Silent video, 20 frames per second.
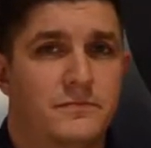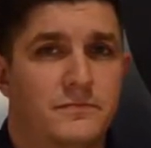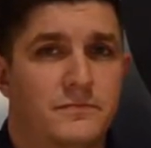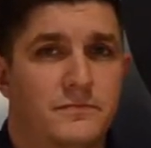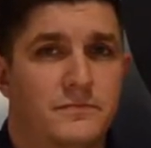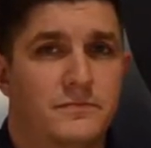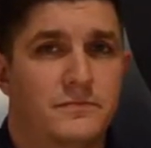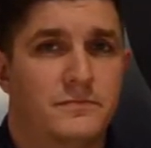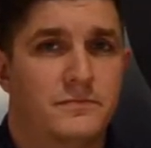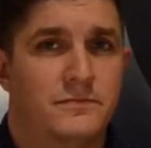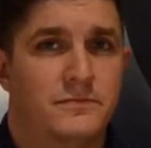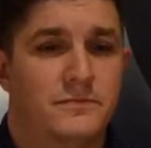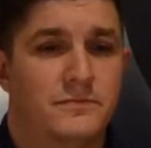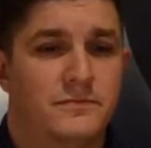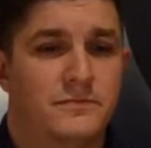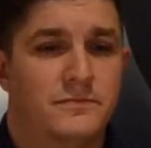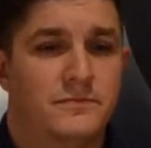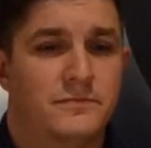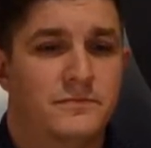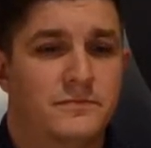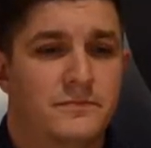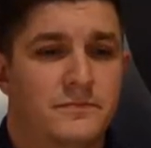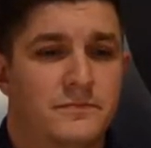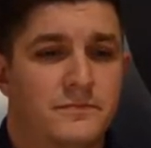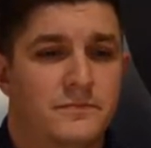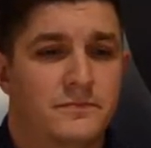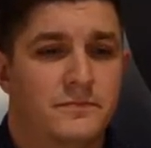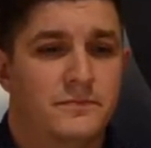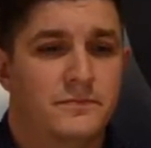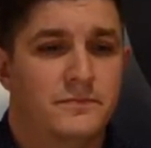
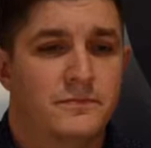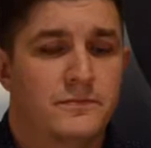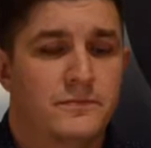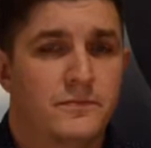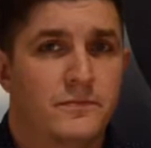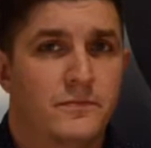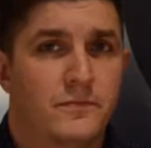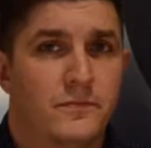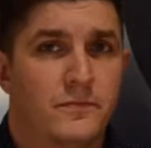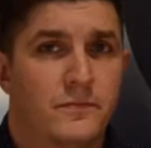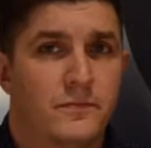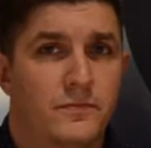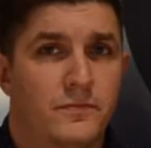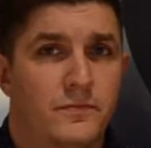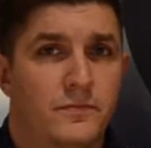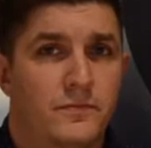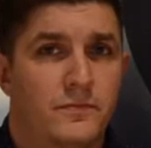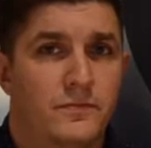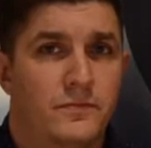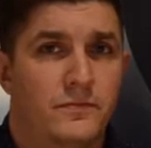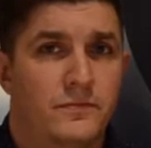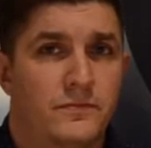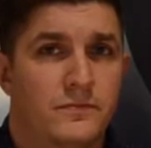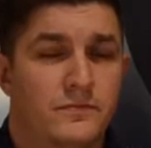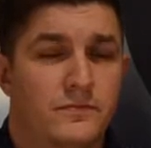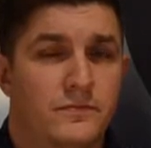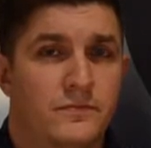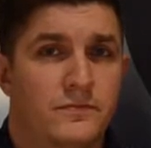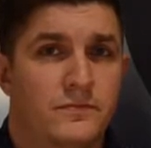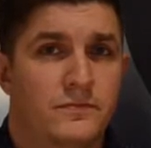
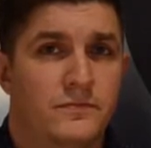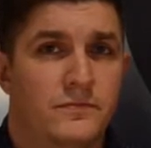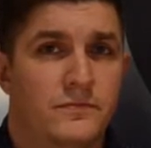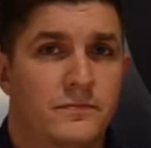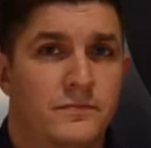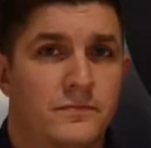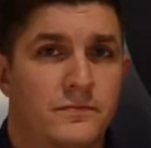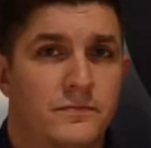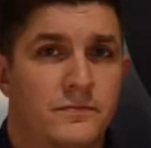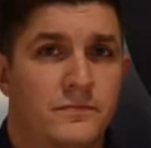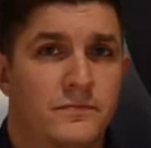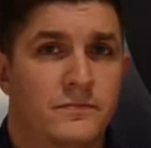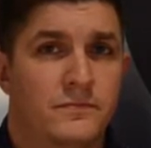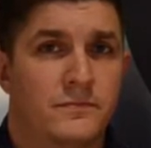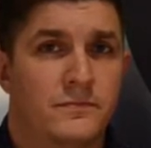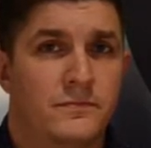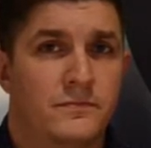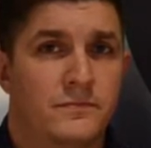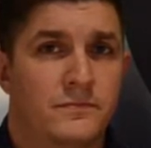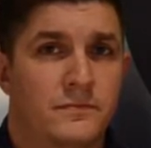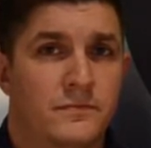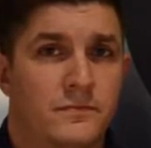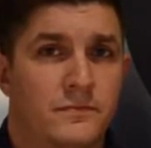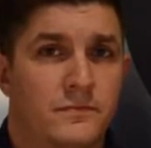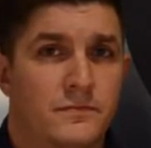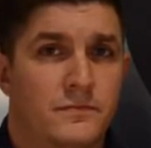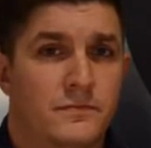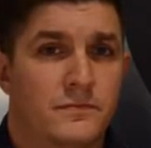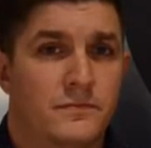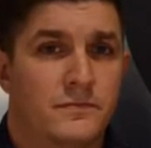
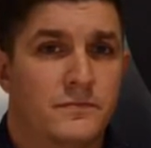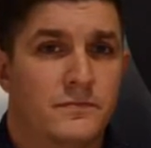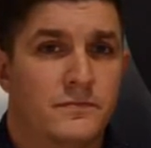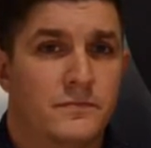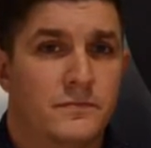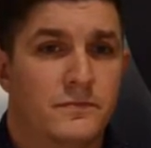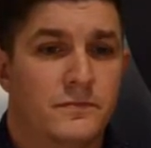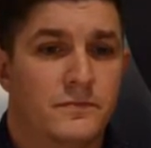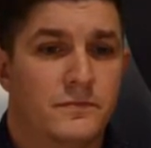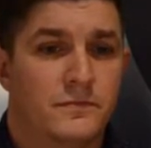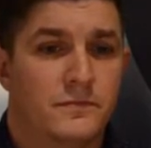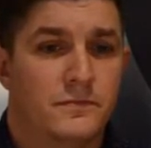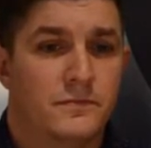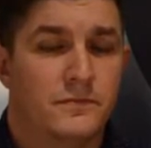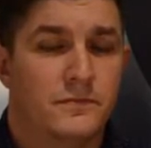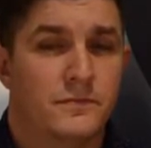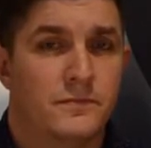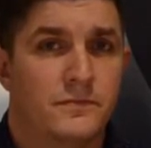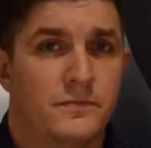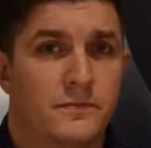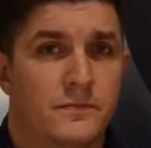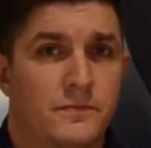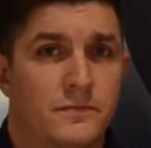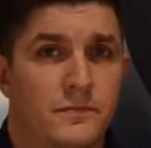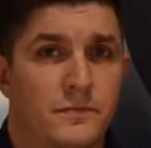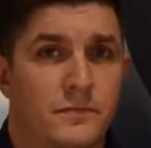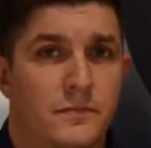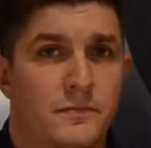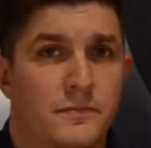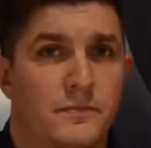
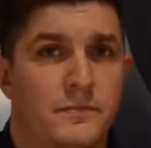The person shown says nothing.